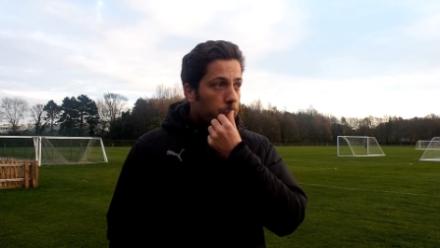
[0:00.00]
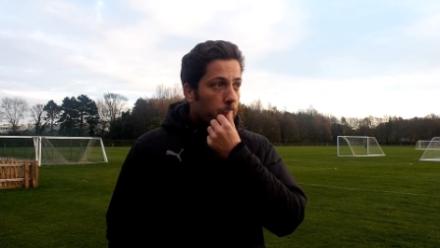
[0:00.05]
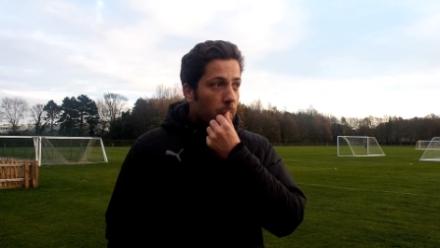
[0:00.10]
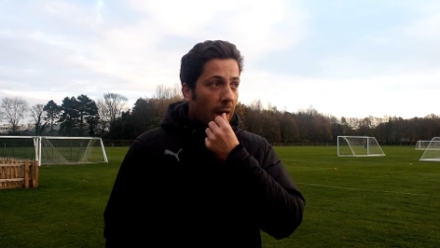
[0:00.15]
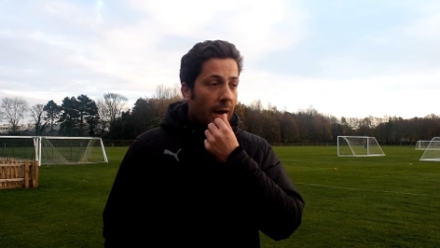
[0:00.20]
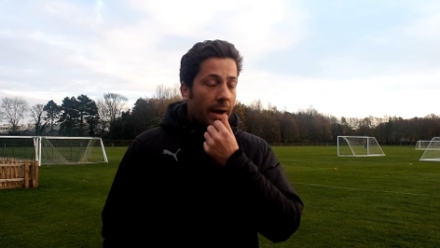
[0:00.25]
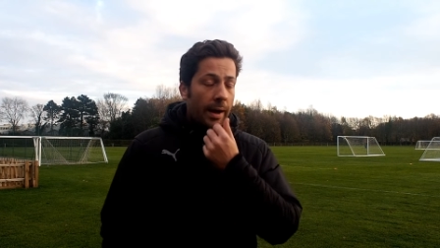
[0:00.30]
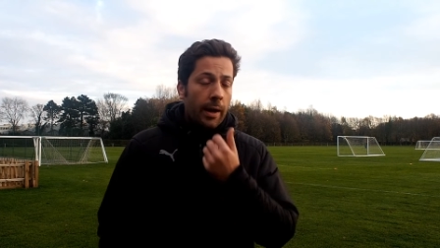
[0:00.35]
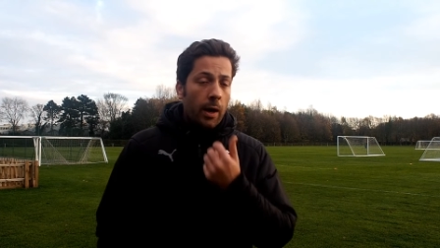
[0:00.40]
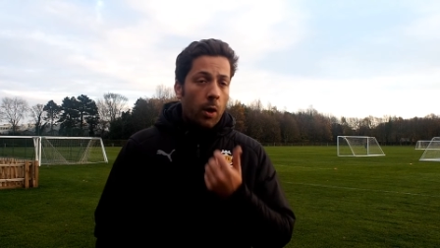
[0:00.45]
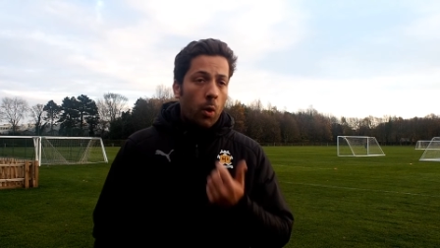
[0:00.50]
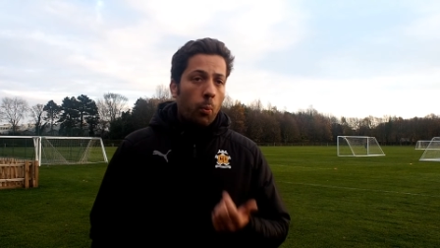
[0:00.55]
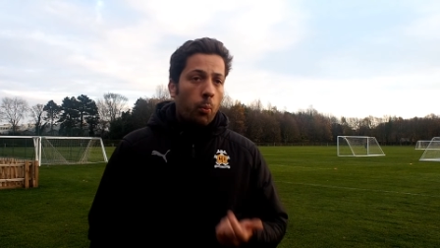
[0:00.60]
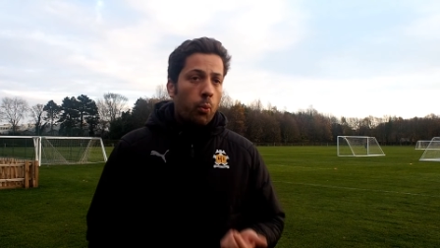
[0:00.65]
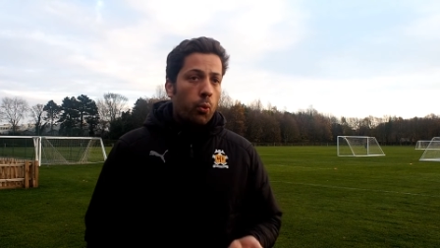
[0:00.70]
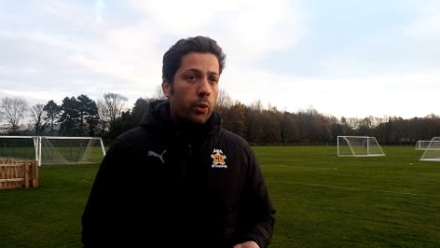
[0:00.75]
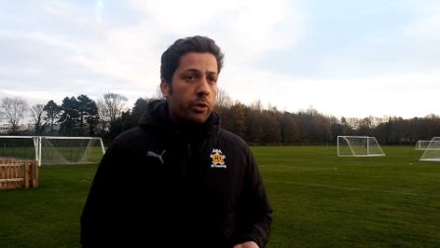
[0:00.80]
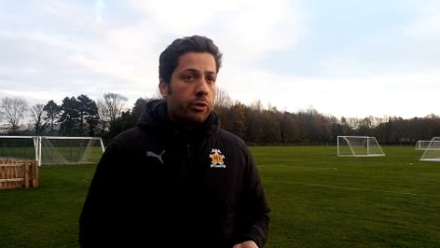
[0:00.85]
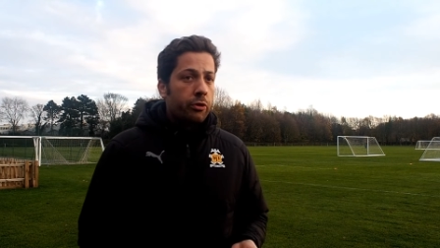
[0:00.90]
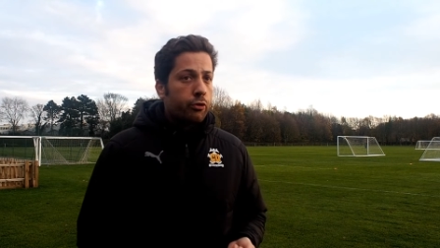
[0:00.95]
I help
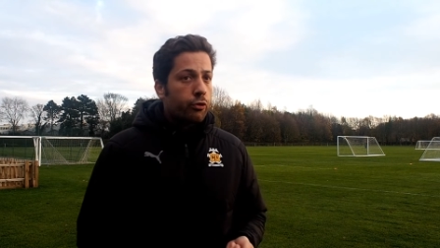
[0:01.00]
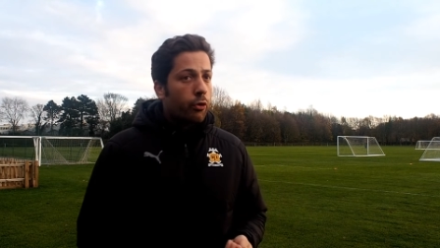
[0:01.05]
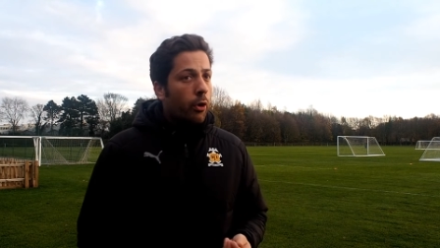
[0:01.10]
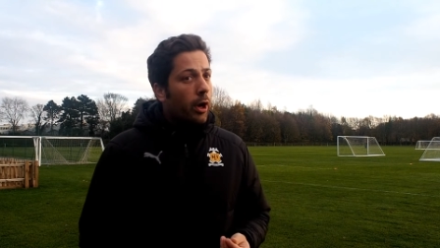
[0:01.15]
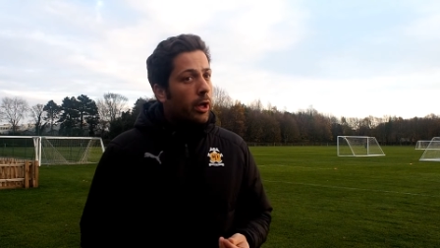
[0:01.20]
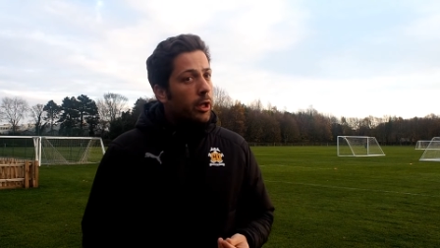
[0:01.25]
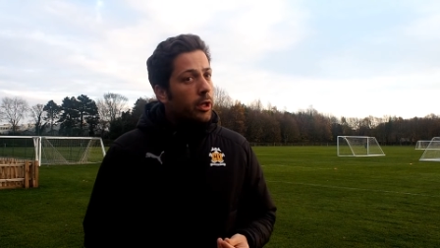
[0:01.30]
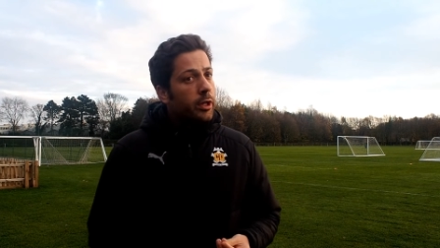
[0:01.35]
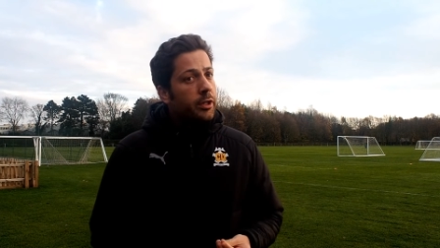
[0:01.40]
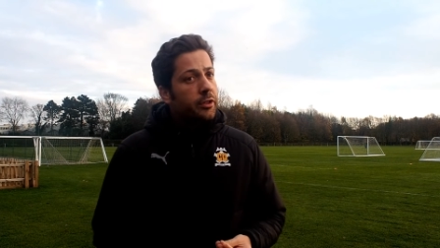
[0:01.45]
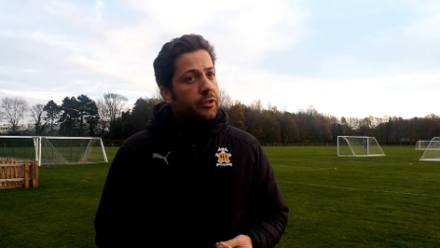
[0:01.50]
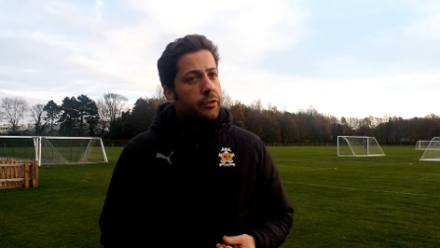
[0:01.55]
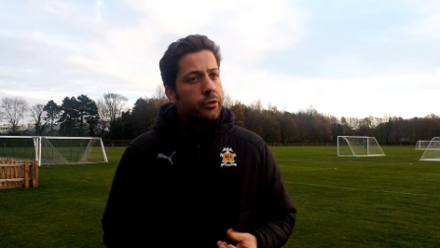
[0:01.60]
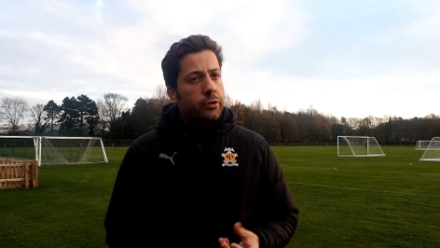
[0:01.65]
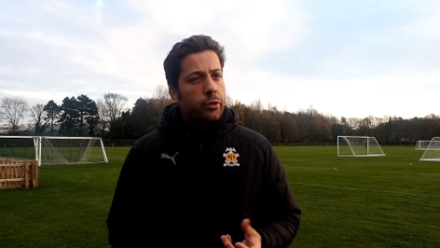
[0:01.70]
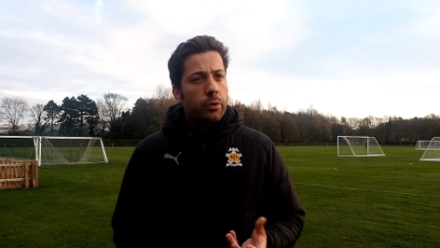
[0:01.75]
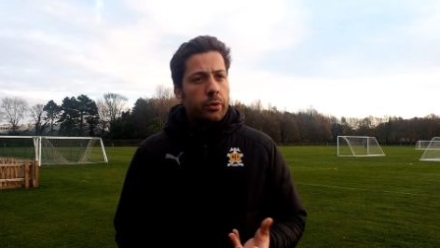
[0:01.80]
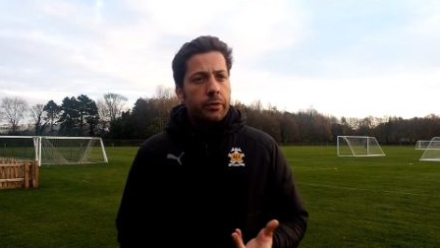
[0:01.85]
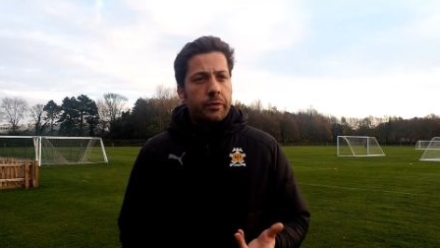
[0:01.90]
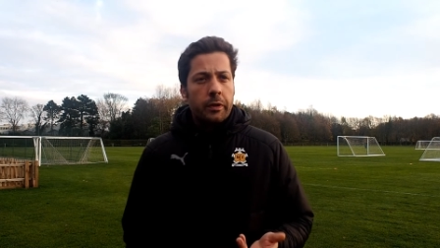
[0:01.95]
with trial lists,
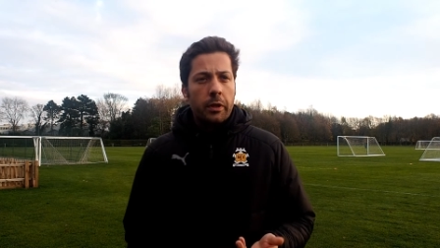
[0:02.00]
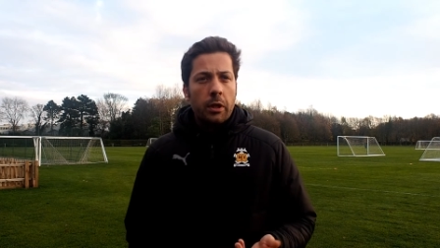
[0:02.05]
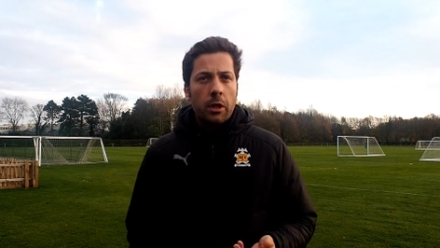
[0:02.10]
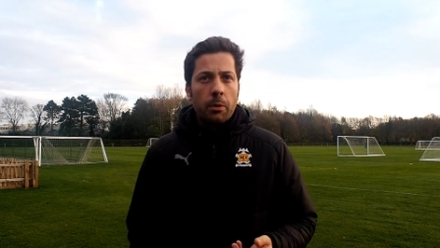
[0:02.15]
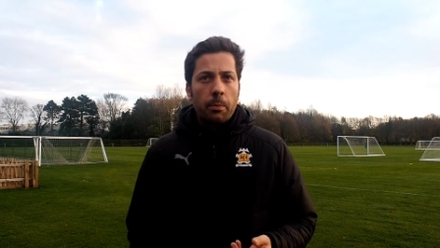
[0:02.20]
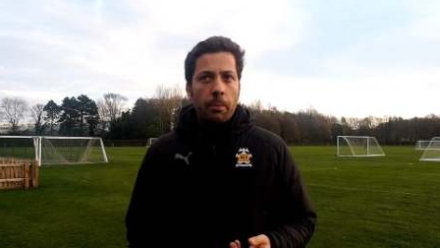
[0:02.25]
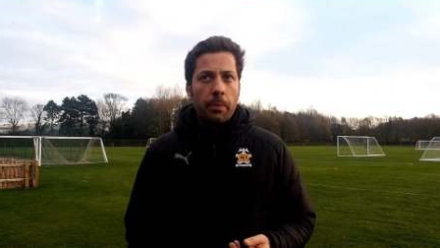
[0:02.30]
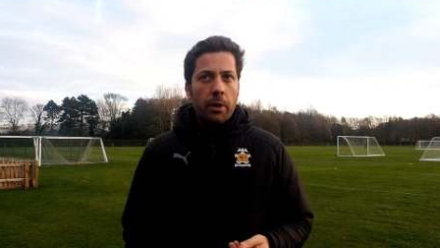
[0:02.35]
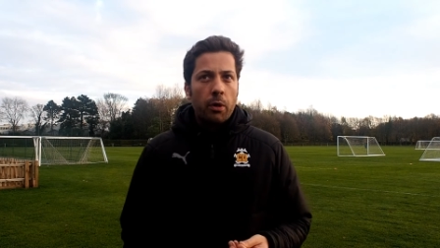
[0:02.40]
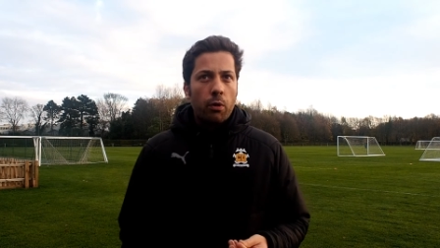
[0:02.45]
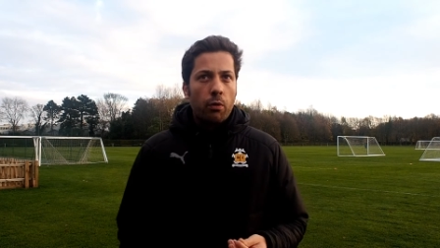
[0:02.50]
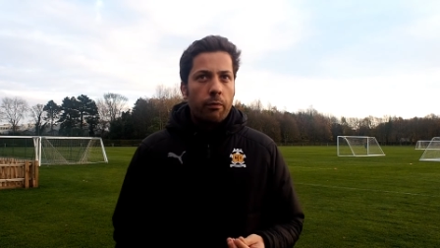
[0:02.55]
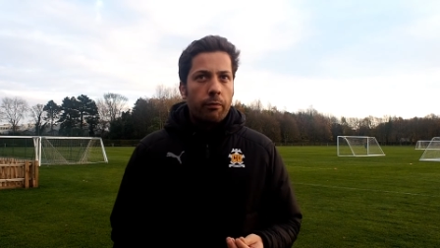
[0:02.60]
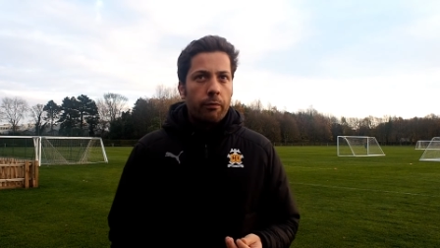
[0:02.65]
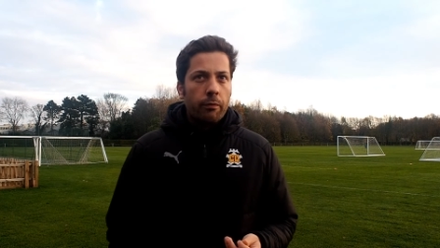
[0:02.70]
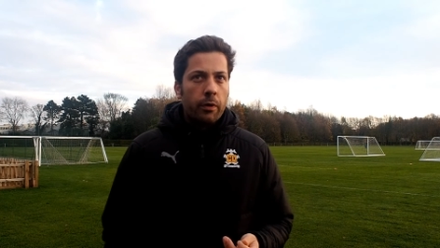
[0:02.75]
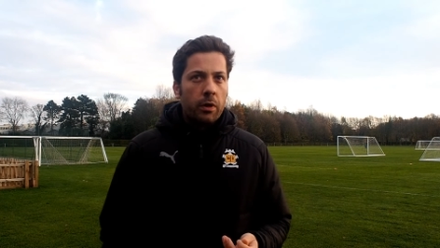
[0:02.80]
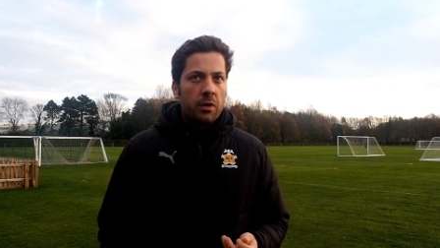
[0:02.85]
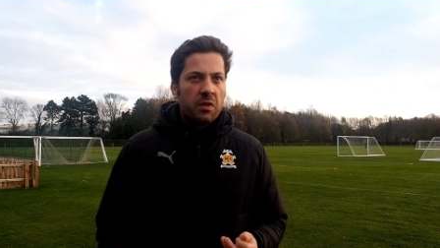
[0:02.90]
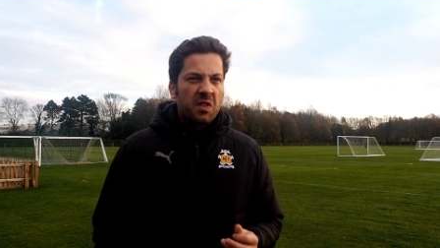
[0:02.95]
so it's a little bit
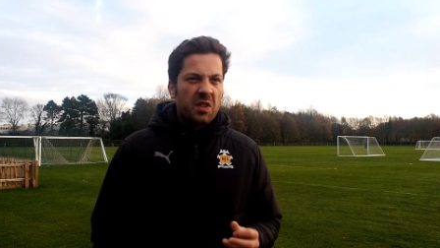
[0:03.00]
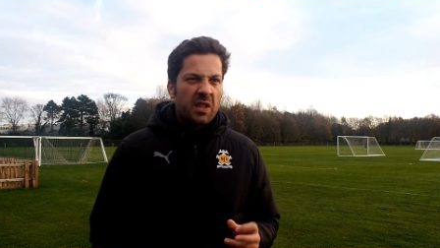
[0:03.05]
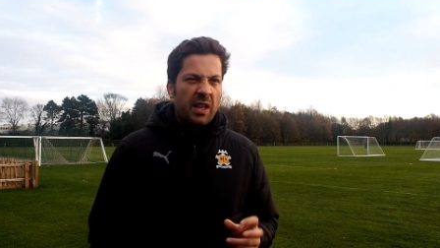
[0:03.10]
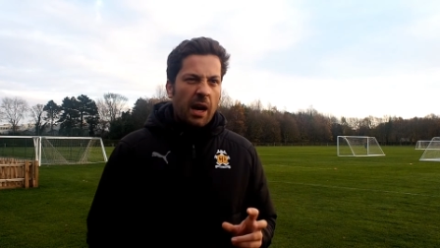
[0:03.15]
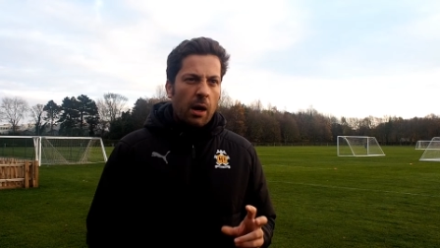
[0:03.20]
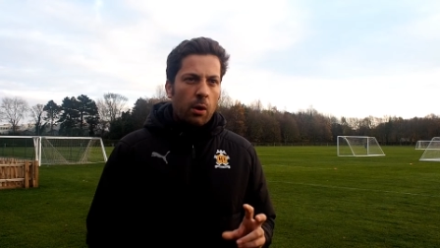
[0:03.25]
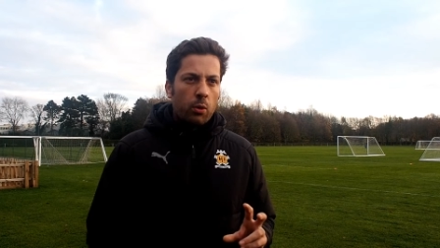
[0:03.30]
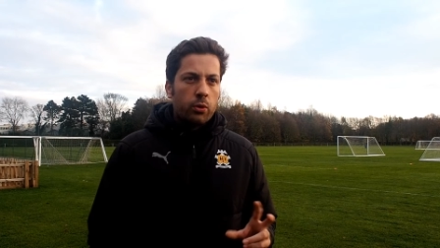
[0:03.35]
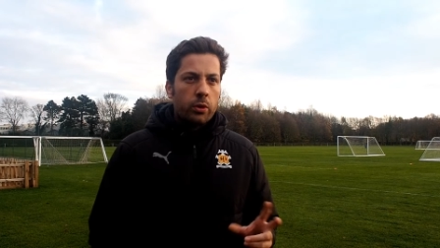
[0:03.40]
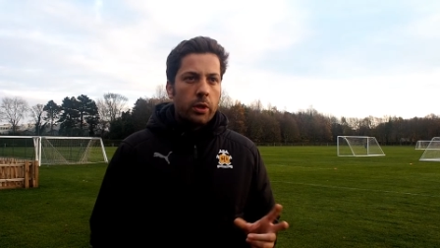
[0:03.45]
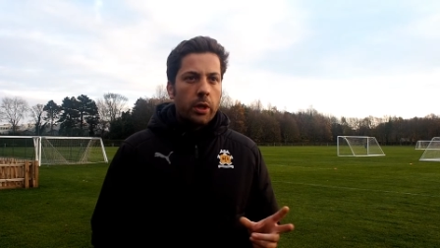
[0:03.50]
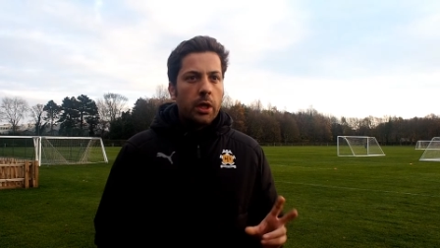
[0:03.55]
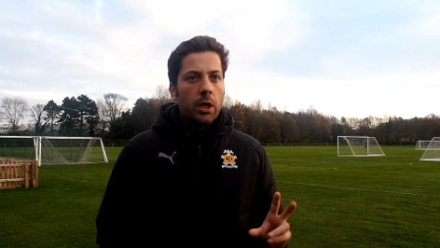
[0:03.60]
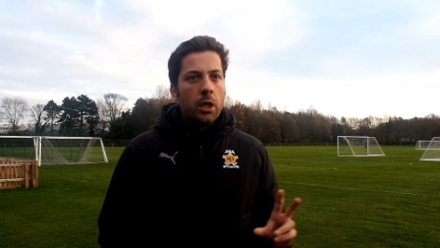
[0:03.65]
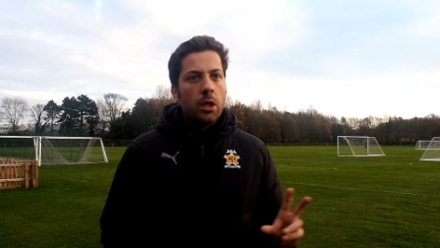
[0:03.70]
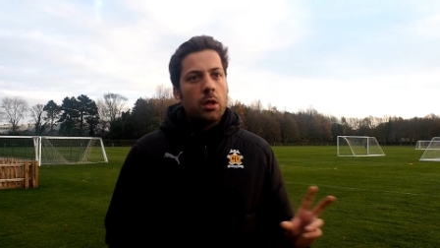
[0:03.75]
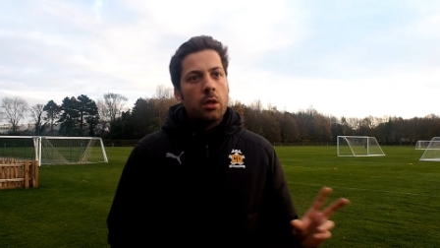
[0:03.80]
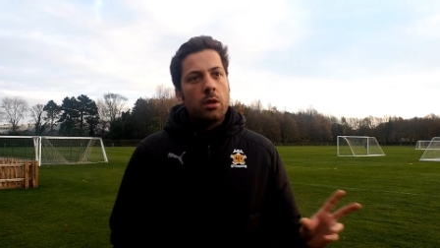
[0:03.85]
of a scouting